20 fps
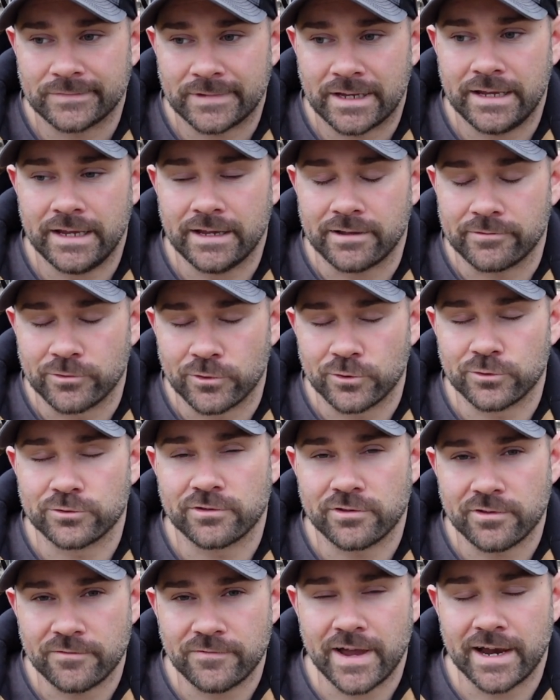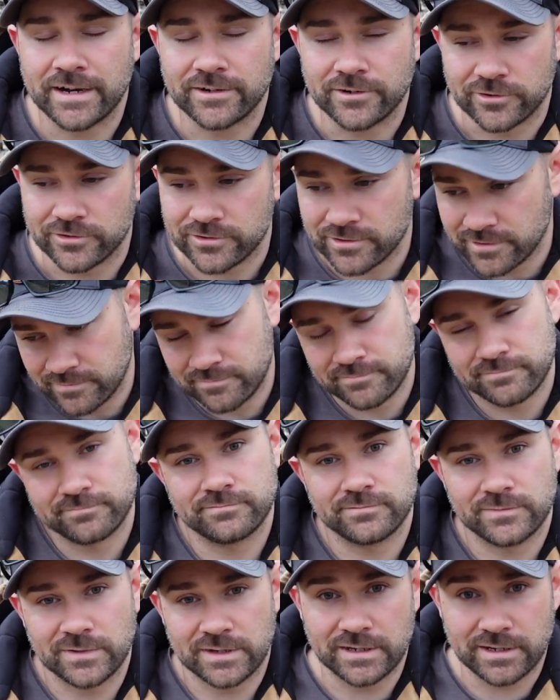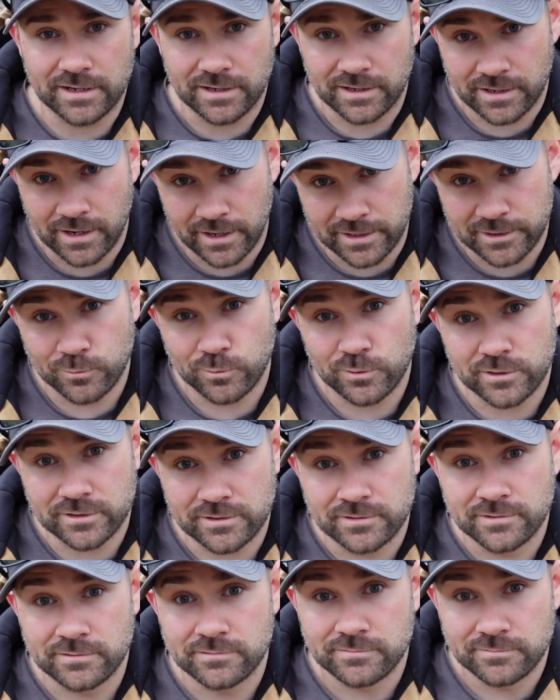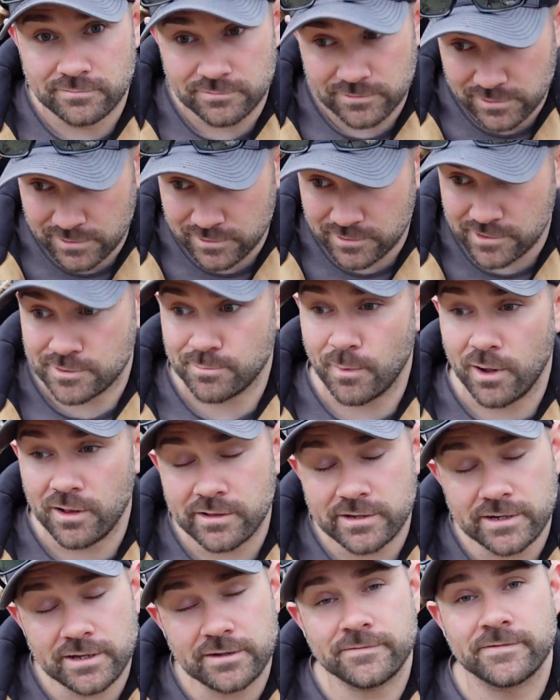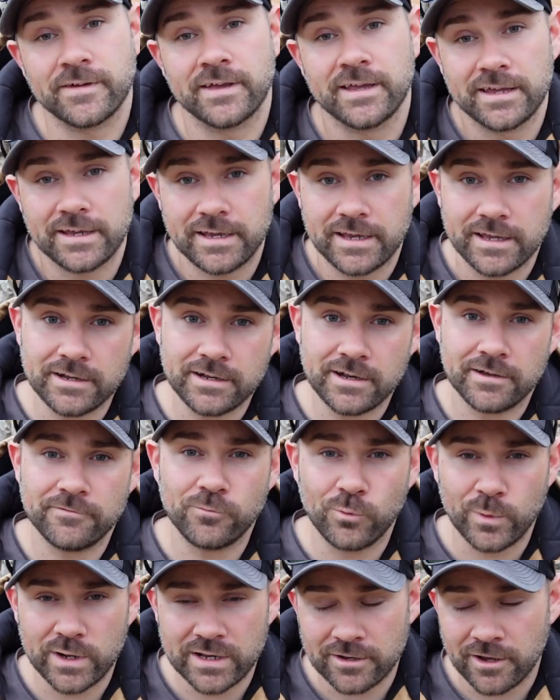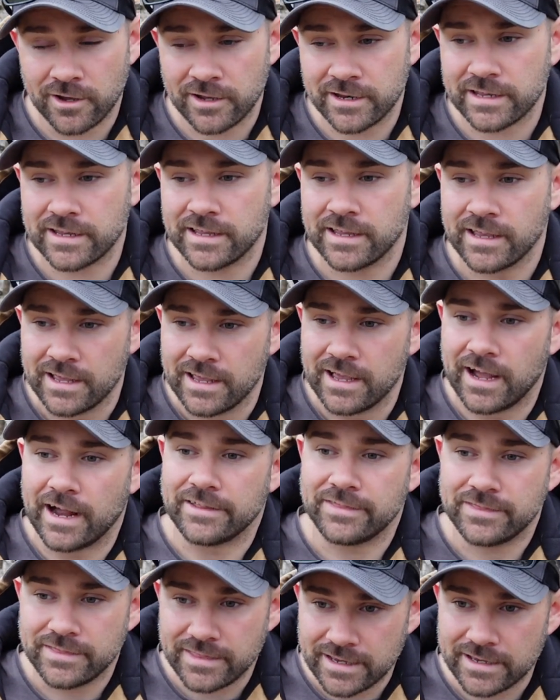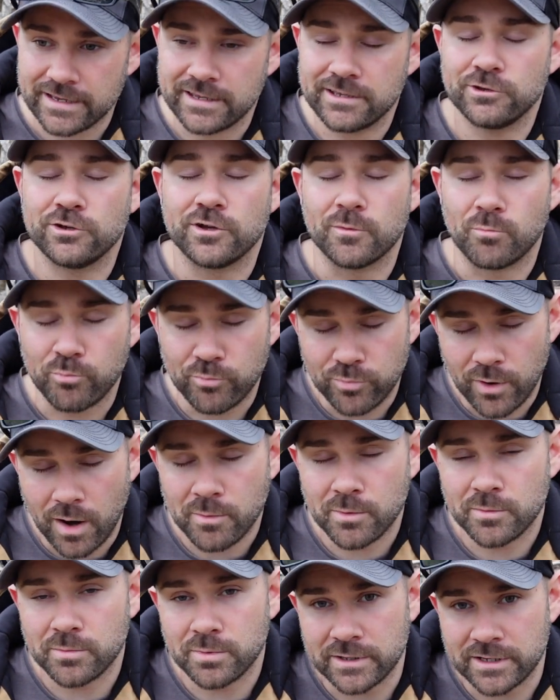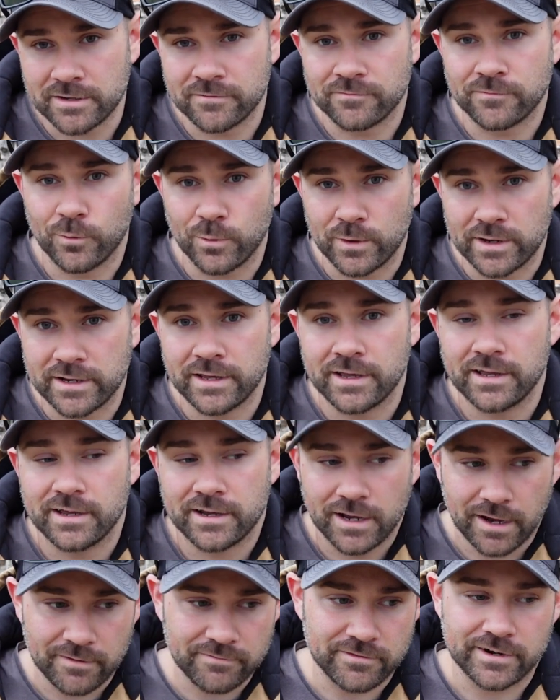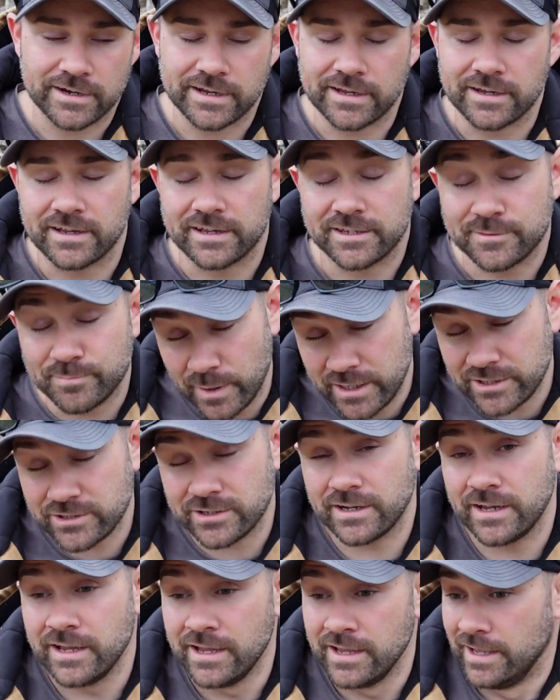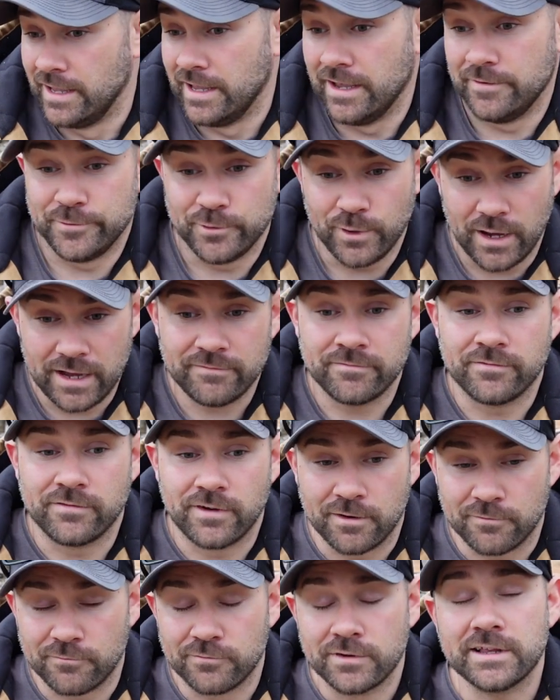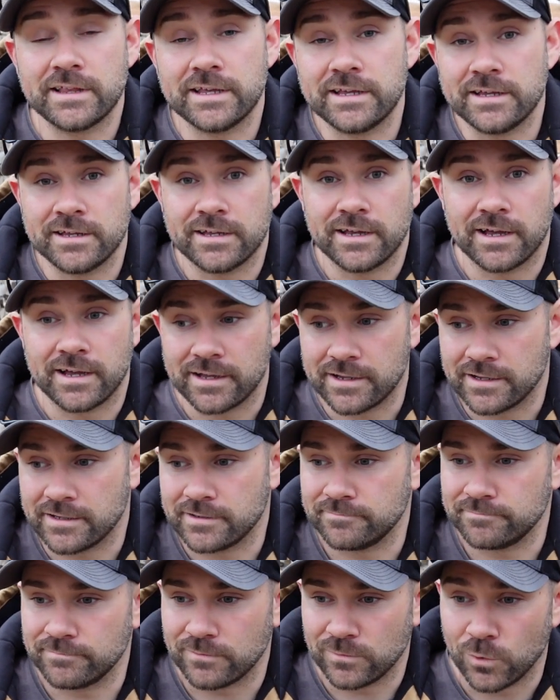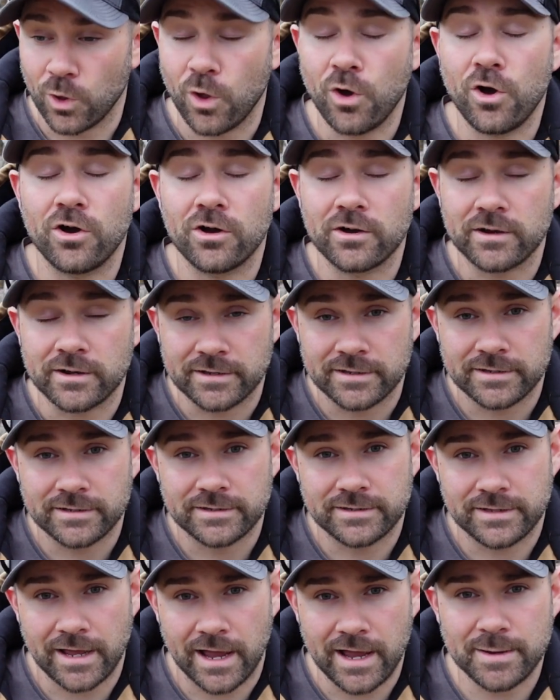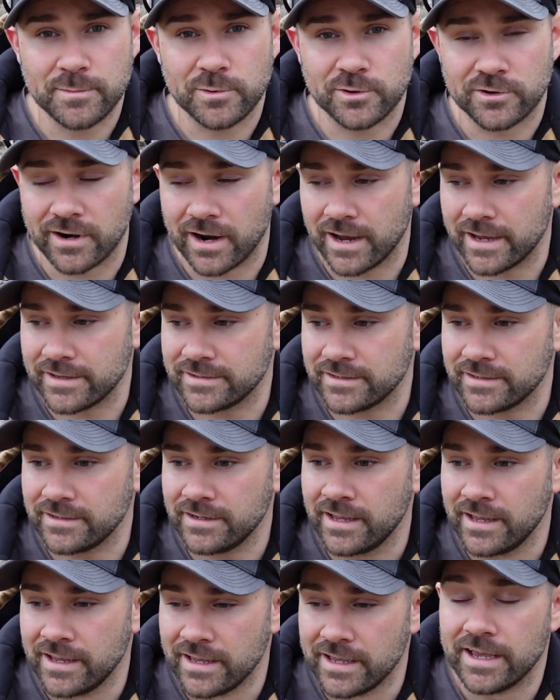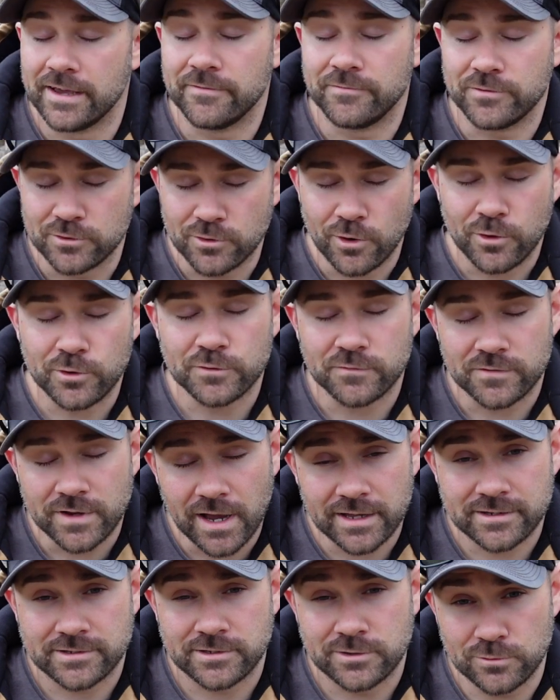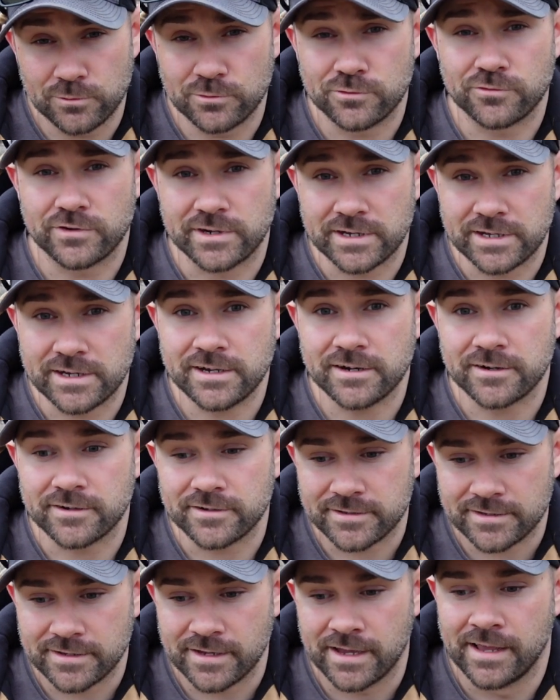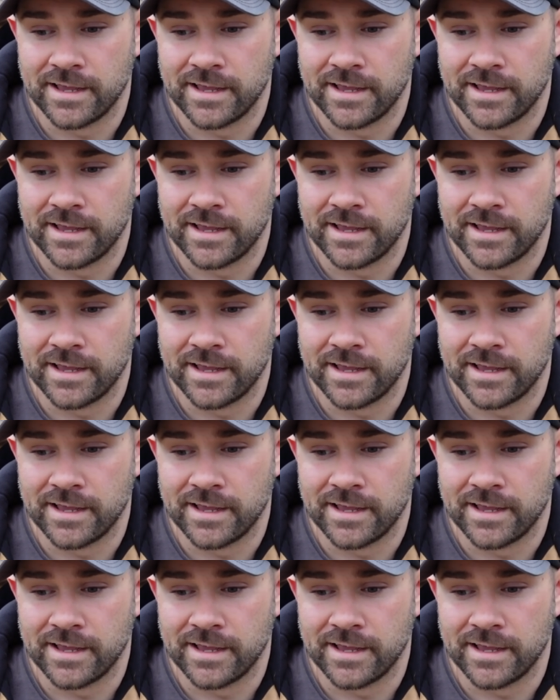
yeah, those are the factors. You cut your wood small enough, get enough wind on it, I think you could probably avoid covering it, especially if you have a really long time horizon. If you know you've got 2-3 years,